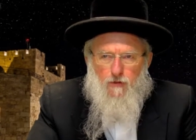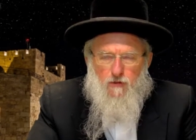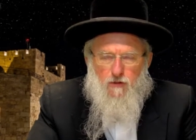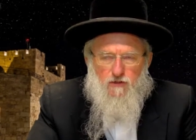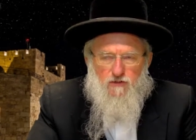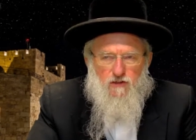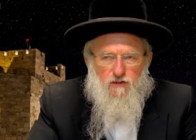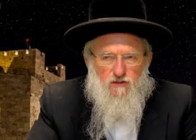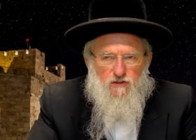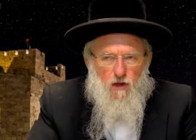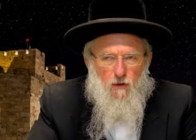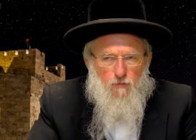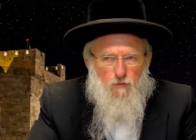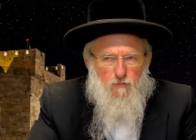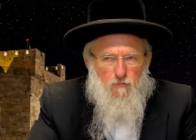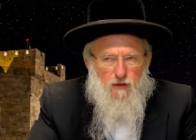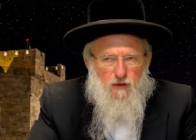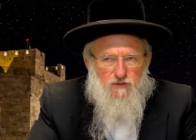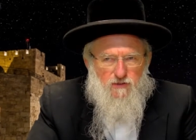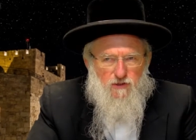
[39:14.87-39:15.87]
There's a double
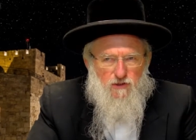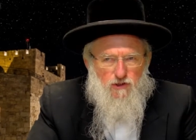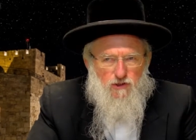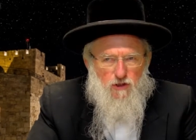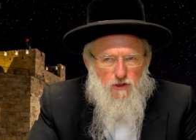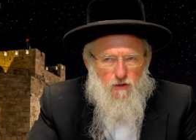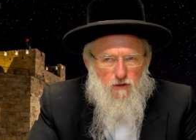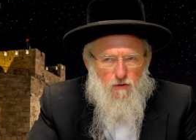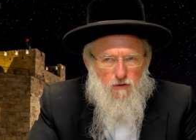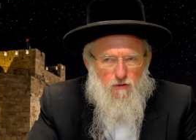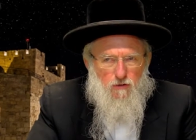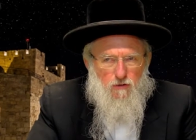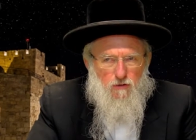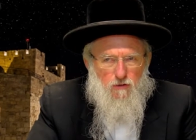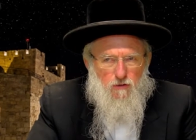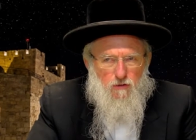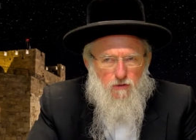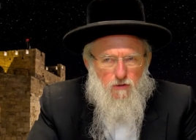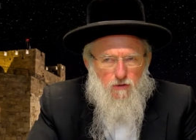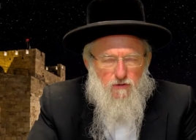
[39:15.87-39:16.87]
message here.
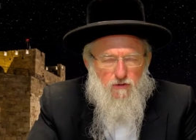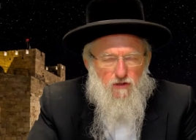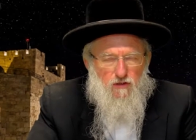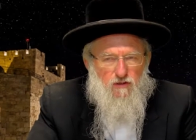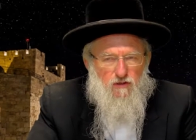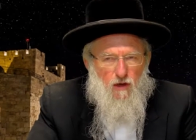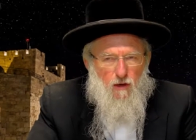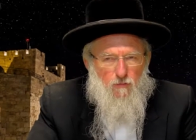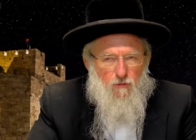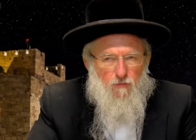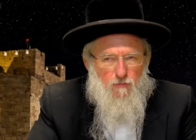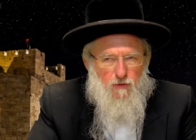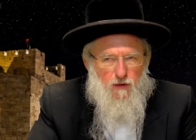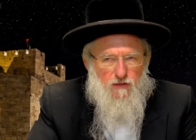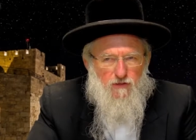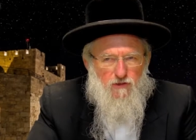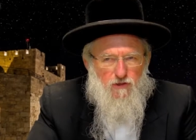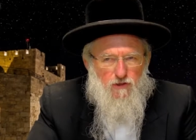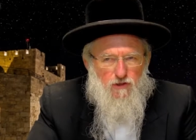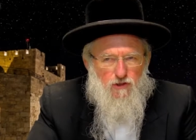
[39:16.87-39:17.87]
It's a double
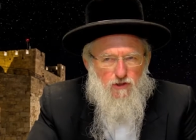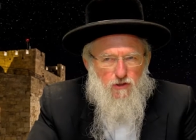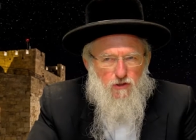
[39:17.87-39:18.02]
message.